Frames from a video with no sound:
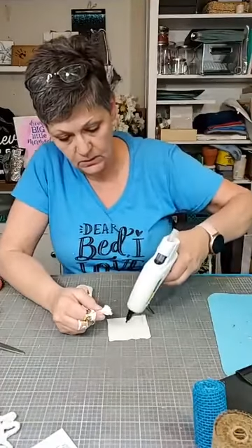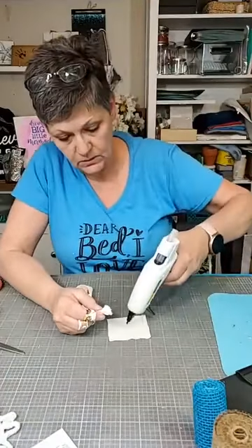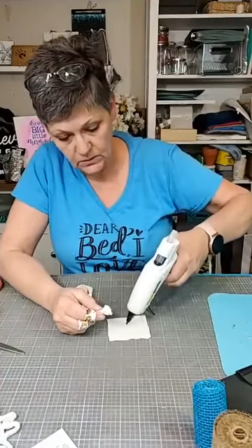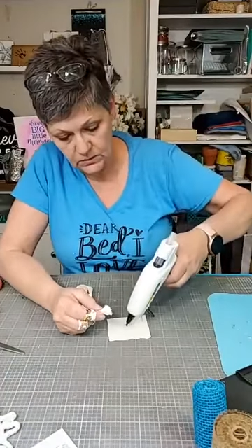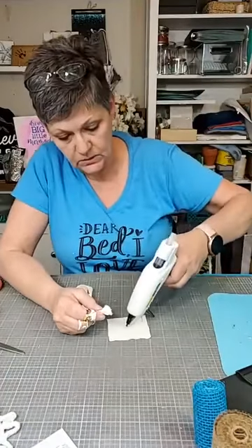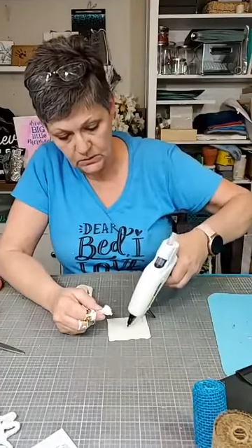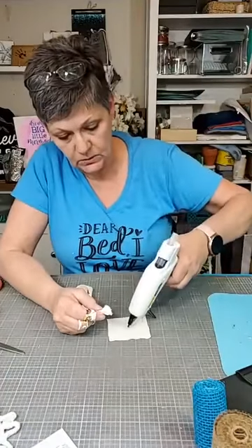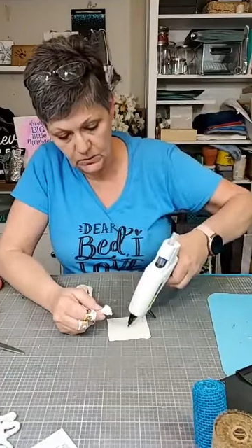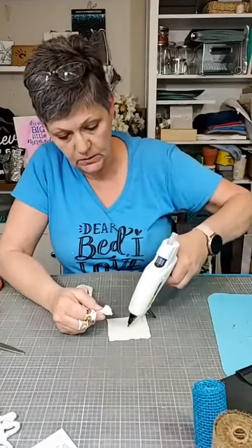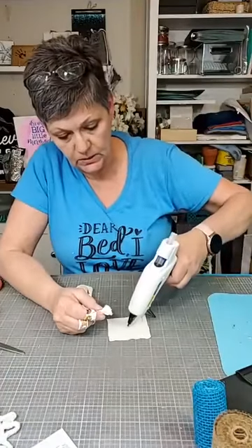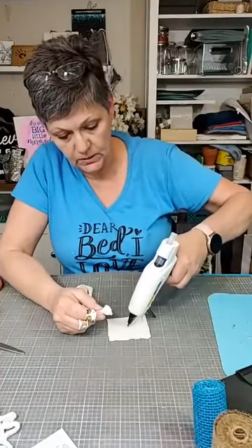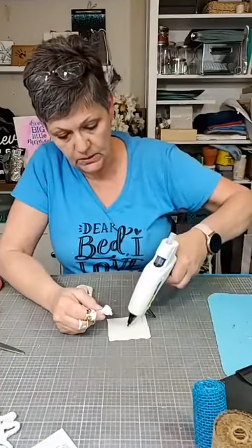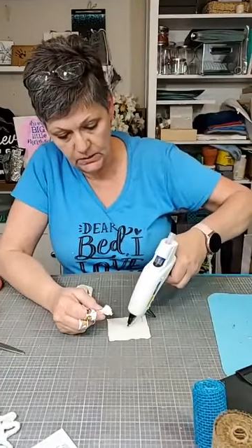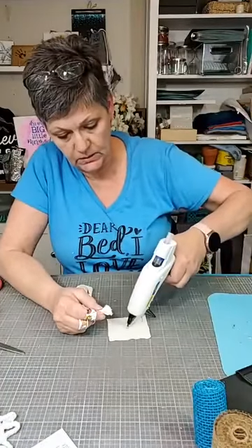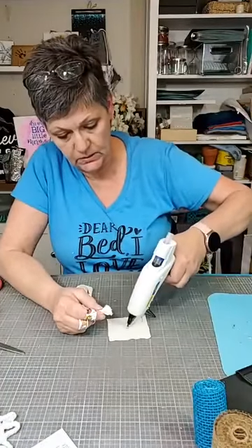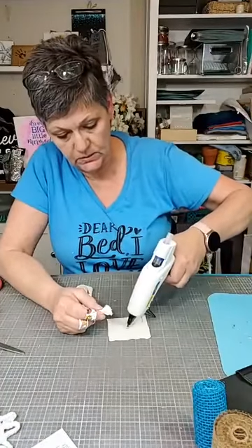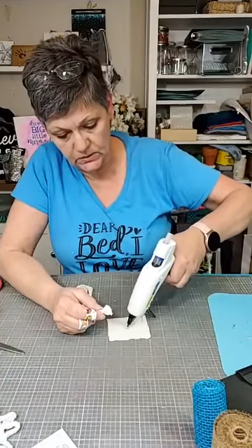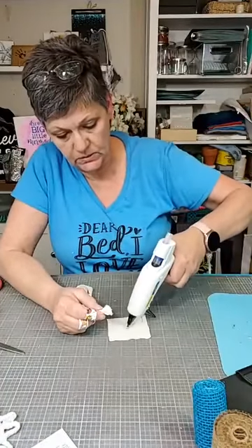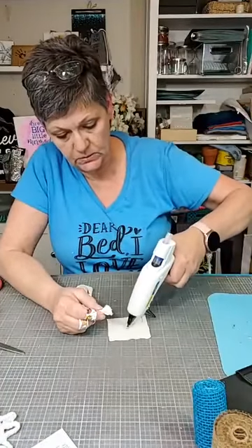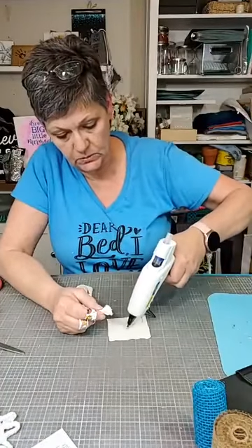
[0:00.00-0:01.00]
So
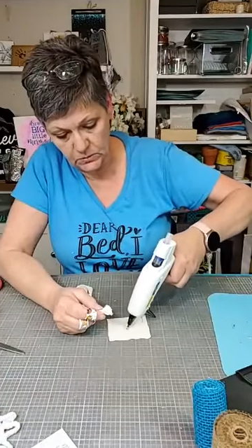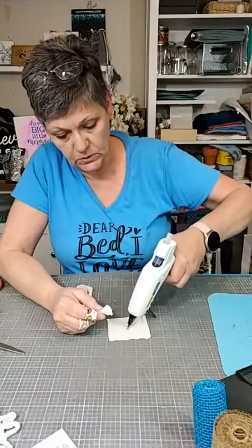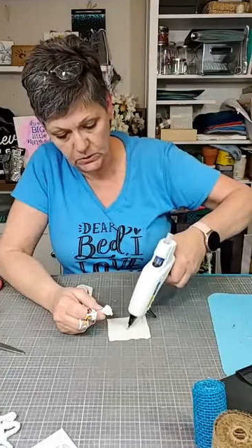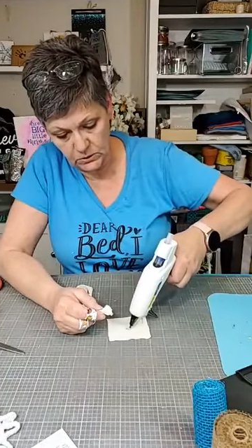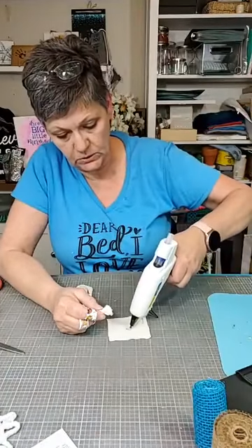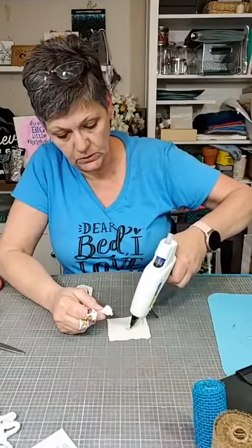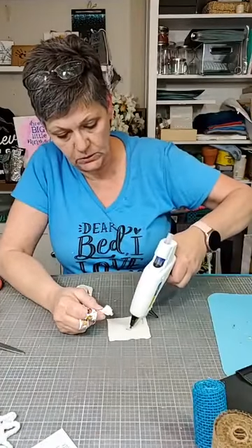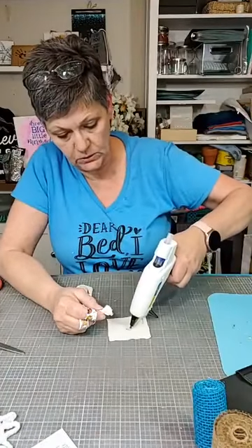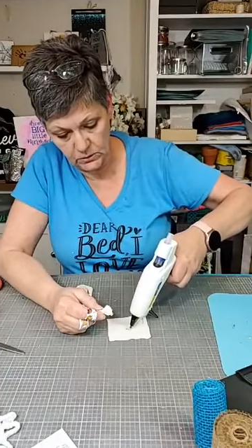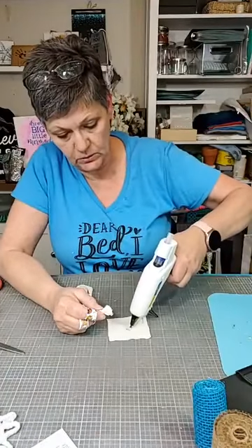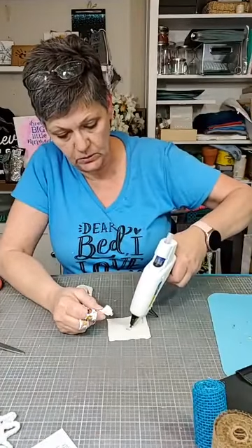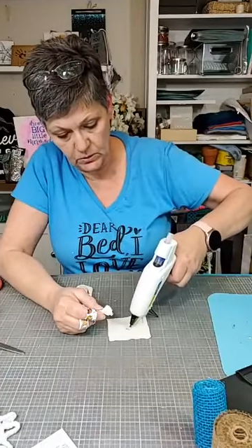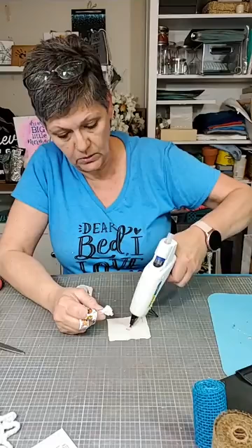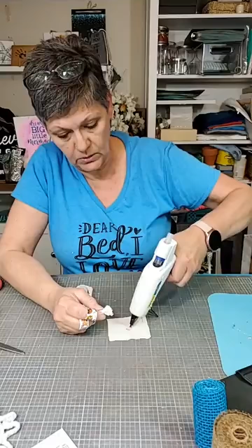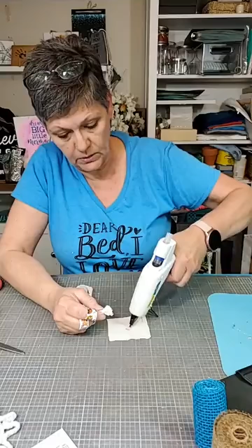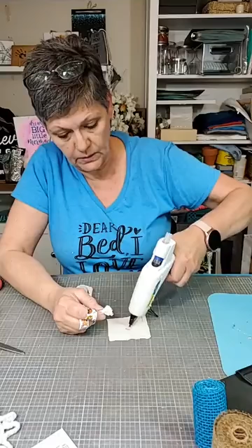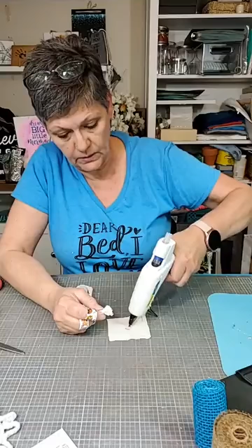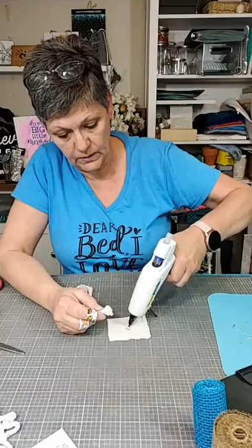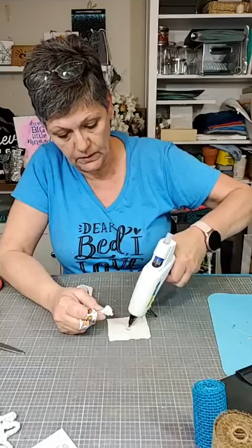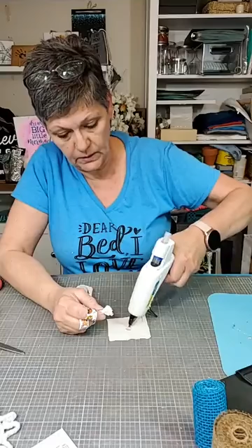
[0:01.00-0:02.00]
get some glue
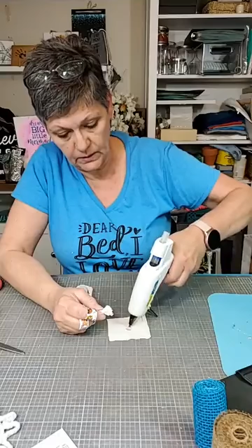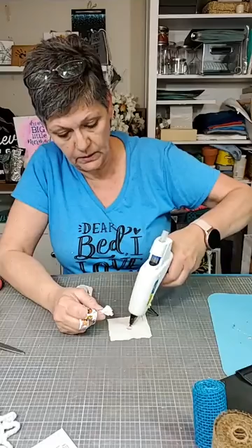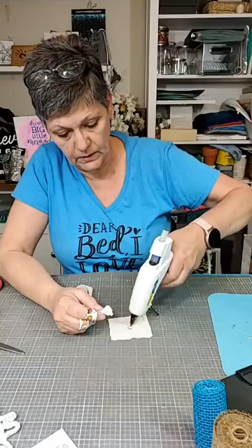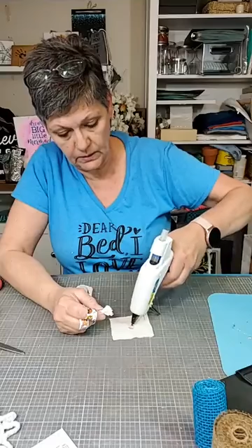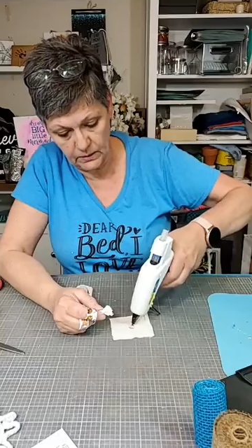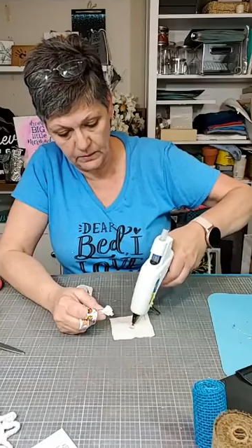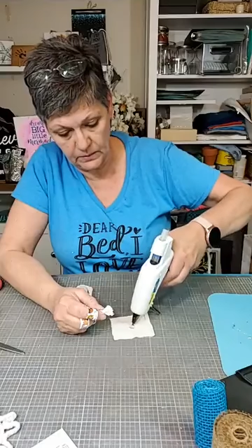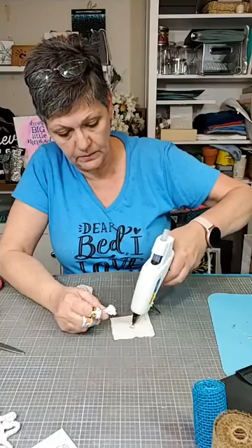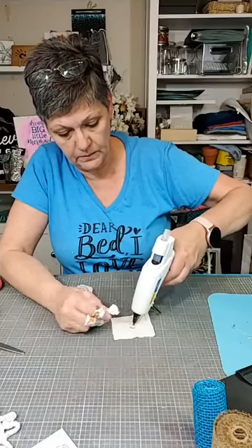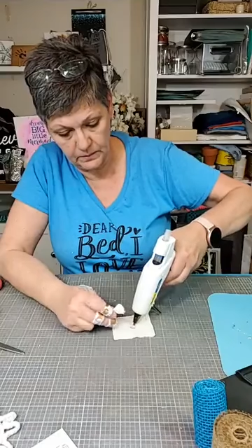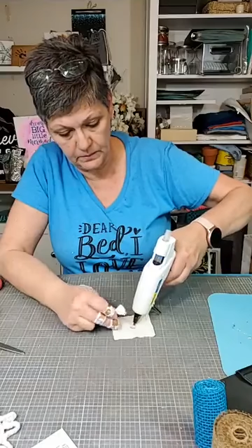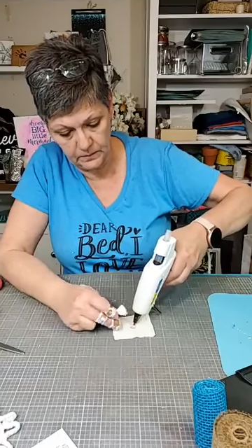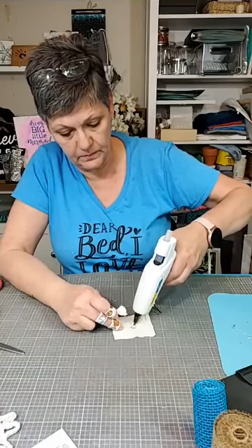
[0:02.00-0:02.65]
on there.